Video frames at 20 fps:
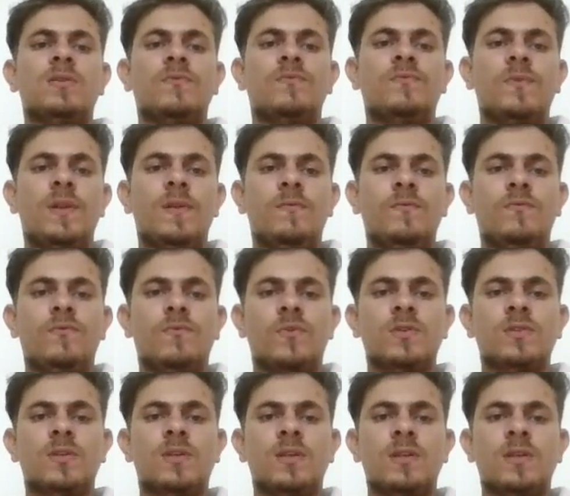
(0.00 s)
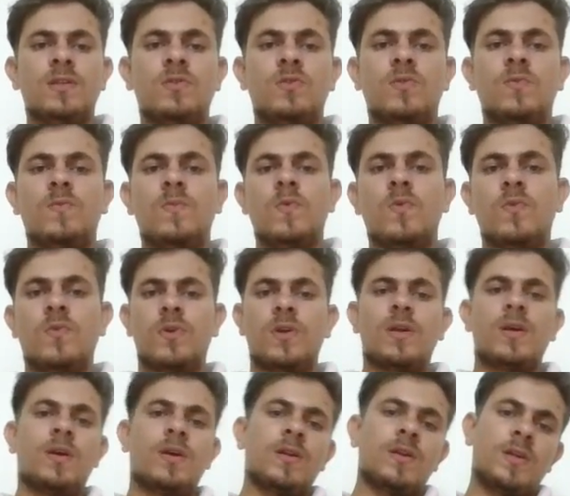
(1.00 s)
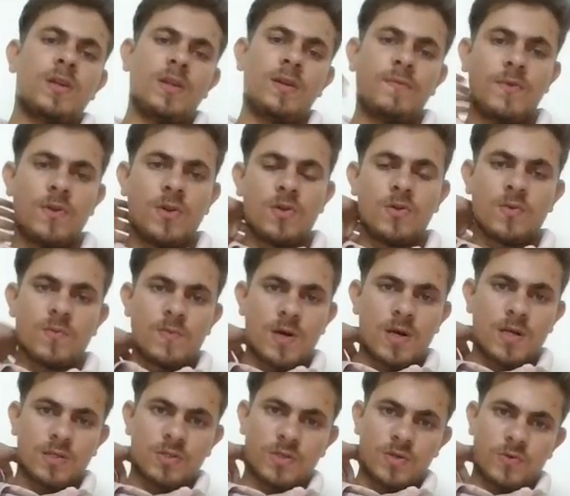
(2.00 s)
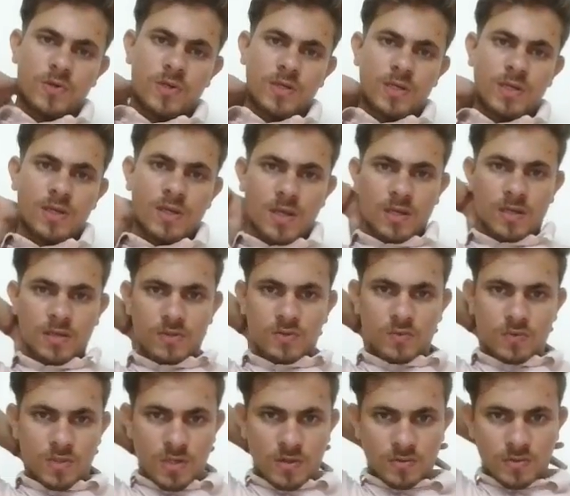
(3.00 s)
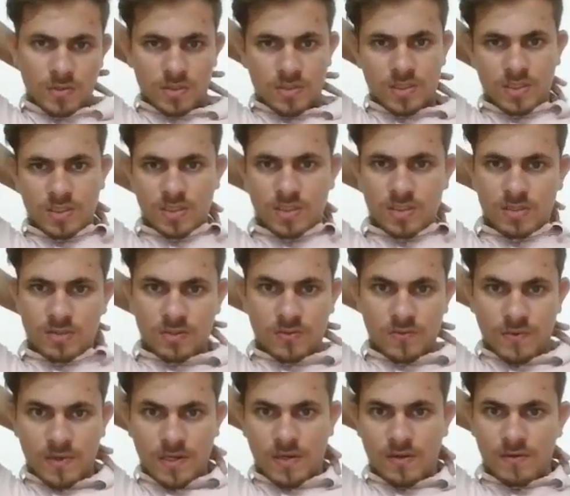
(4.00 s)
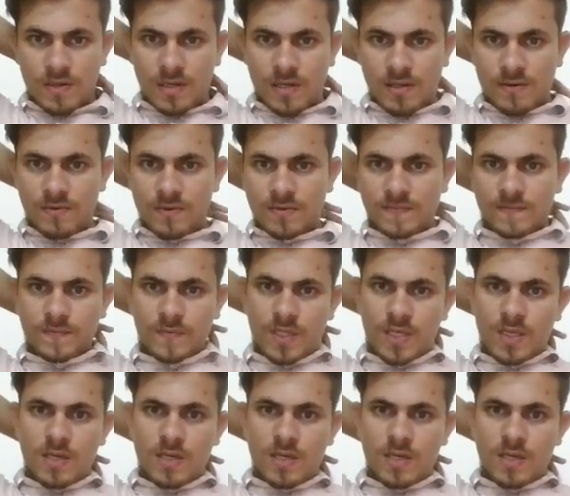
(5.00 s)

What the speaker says: The film was released on Blu-ray and DVD on March 29, 2011.